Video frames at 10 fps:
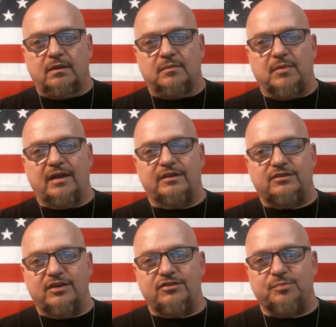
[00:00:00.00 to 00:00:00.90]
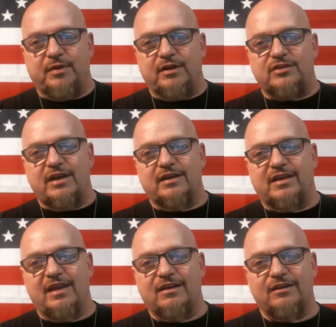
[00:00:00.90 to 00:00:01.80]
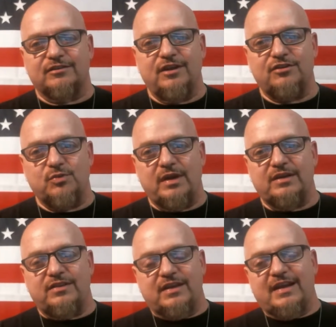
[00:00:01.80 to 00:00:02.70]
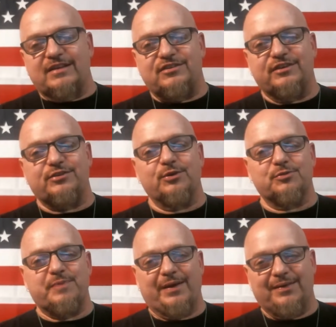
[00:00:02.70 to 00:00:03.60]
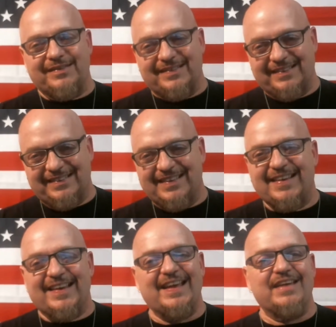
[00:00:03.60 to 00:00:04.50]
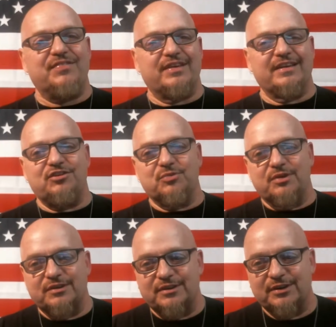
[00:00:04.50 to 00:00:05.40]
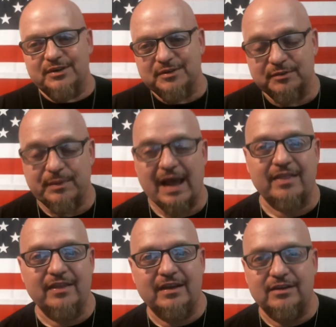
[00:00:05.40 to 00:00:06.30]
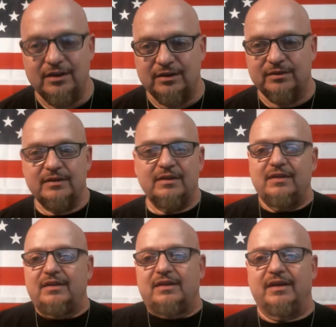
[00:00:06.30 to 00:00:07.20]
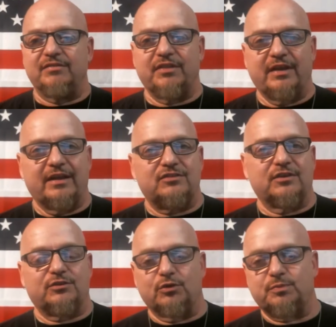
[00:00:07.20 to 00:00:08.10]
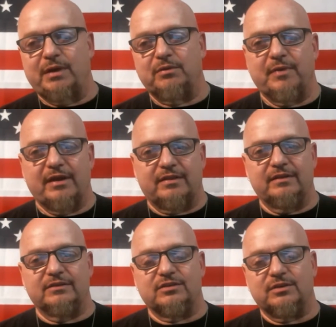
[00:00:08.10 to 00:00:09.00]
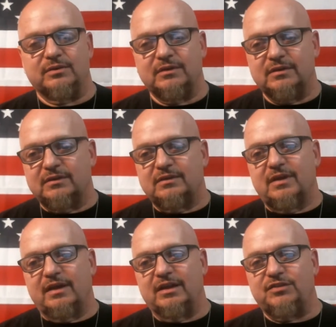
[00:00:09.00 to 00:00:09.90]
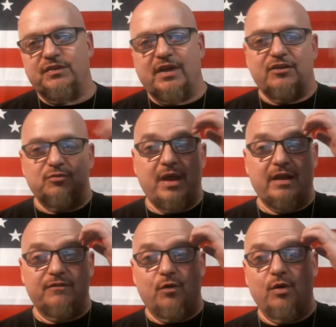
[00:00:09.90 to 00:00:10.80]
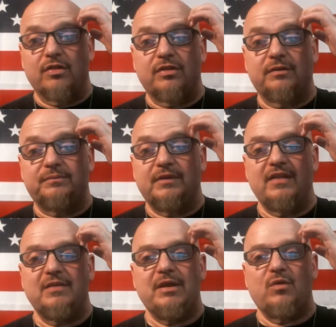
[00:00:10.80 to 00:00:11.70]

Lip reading: Motley says your parents had a K-car station wagon. You think it had 6 horsepower? Hey, if it gets you where you're going, back then, everything had 6 horsepower back then. So I guess if it got you back and forth, yeah, they made